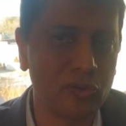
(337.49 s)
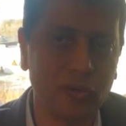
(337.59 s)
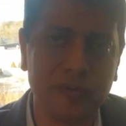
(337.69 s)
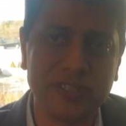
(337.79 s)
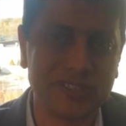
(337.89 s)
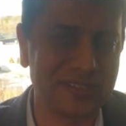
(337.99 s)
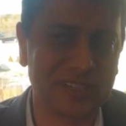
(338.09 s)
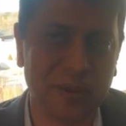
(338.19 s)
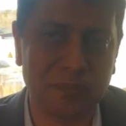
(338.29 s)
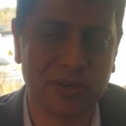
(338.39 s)
COVID is an
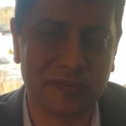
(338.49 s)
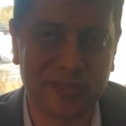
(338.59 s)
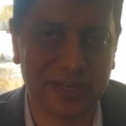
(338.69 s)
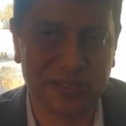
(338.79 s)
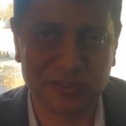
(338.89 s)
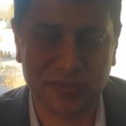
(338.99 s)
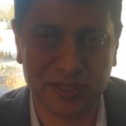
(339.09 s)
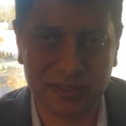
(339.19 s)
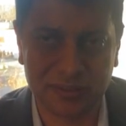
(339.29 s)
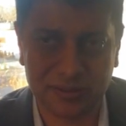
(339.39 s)
example of that as
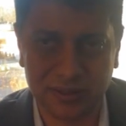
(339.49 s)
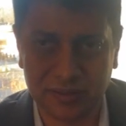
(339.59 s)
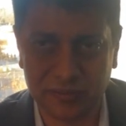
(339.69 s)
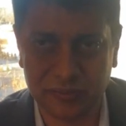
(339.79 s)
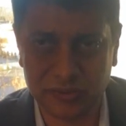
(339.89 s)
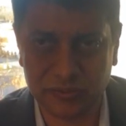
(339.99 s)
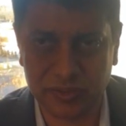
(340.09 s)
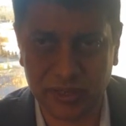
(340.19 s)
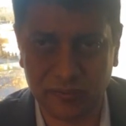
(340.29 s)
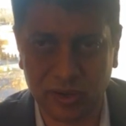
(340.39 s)
well, which we
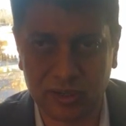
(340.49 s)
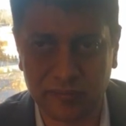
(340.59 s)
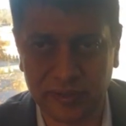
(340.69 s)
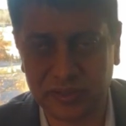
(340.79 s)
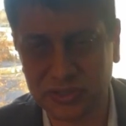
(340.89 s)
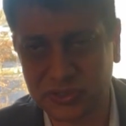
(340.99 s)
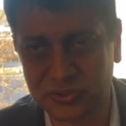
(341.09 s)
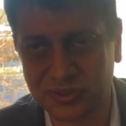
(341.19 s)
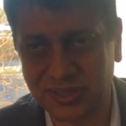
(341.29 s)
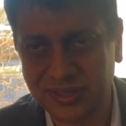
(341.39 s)
have all have
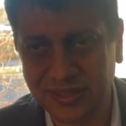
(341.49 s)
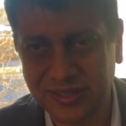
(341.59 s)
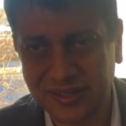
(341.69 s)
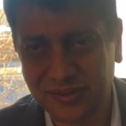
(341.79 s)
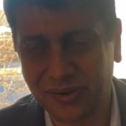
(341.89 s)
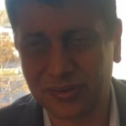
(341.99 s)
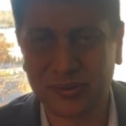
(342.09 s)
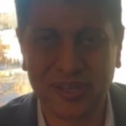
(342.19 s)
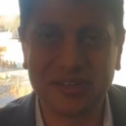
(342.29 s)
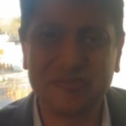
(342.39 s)
understood. Although
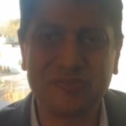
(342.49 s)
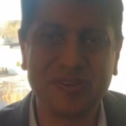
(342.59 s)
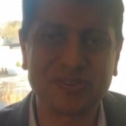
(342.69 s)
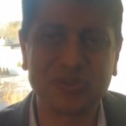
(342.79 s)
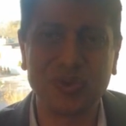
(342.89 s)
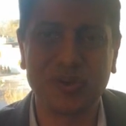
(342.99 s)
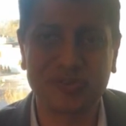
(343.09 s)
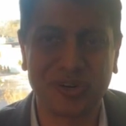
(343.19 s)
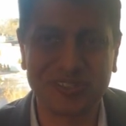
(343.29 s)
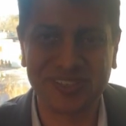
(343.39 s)
there are different school of
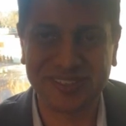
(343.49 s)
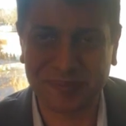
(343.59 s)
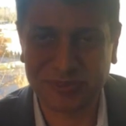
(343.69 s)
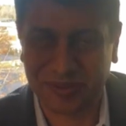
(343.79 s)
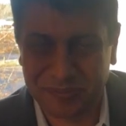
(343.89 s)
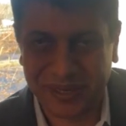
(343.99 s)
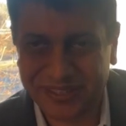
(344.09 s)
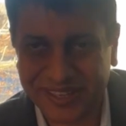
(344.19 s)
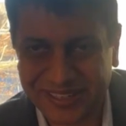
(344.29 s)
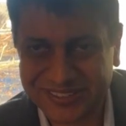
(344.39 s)
thoughts in terms of the
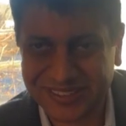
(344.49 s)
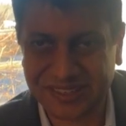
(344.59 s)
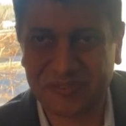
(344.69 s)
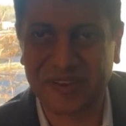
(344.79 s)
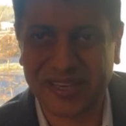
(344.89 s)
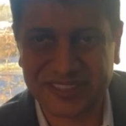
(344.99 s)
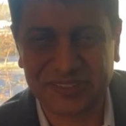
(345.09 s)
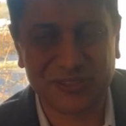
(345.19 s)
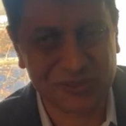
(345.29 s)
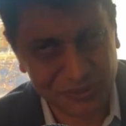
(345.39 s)
medication and the
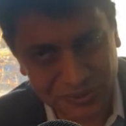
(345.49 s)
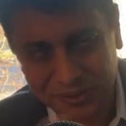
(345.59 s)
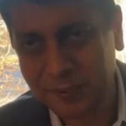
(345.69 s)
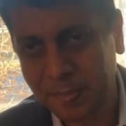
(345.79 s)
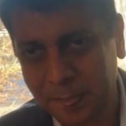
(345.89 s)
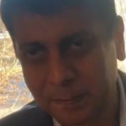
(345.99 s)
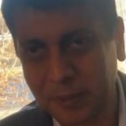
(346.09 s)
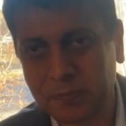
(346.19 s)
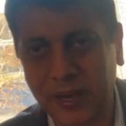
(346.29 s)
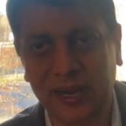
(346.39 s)
vaccine we took,
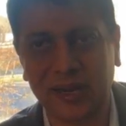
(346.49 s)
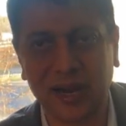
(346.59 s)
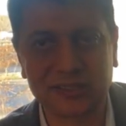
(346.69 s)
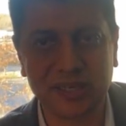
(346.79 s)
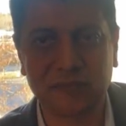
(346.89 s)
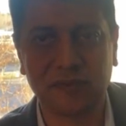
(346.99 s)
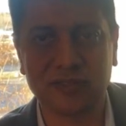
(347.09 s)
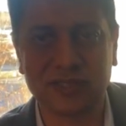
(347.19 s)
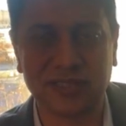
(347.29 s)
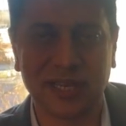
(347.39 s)
but by and large that
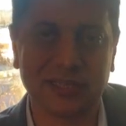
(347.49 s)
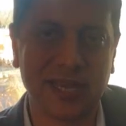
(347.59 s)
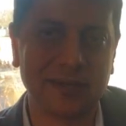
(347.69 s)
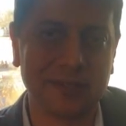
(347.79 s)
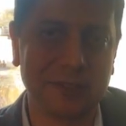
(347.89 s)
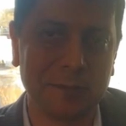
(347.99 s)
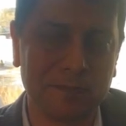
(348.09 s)
falls in that category.